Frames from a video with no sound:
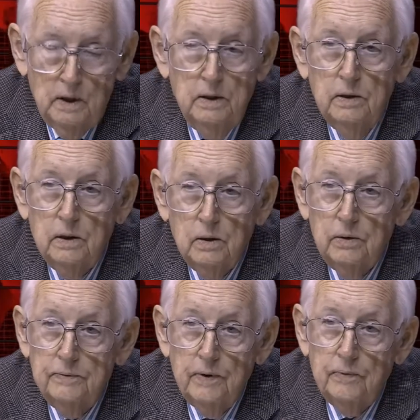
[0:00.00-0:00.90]
you can
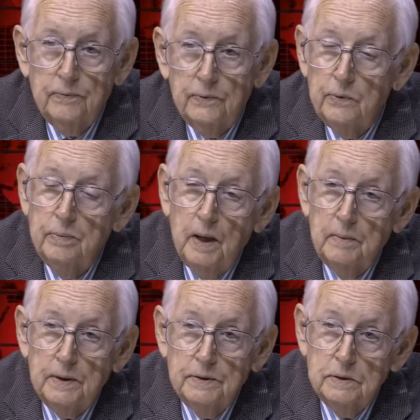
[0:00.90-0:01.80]
only vote for the
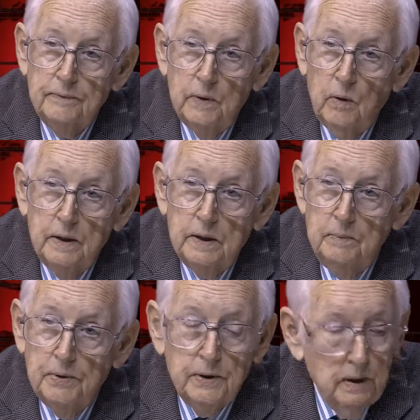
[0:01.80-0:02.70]
Republicans if you want to
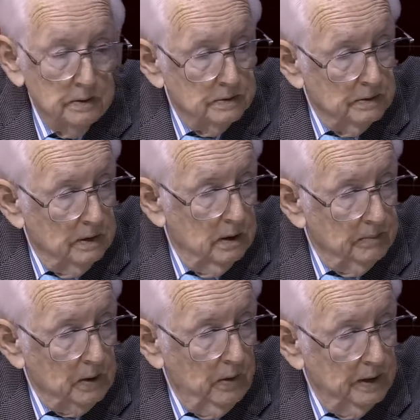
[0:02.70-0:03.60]
keep your guns. The
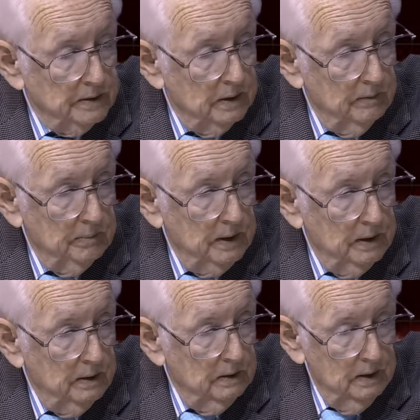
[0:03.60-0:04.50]
Democrats have
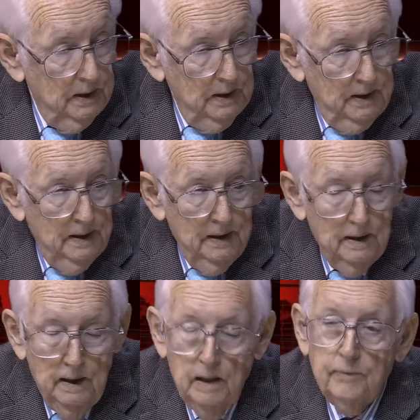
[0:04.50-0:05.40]
been
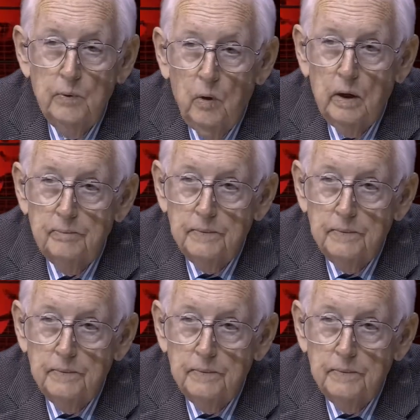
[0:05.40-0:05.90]
every one of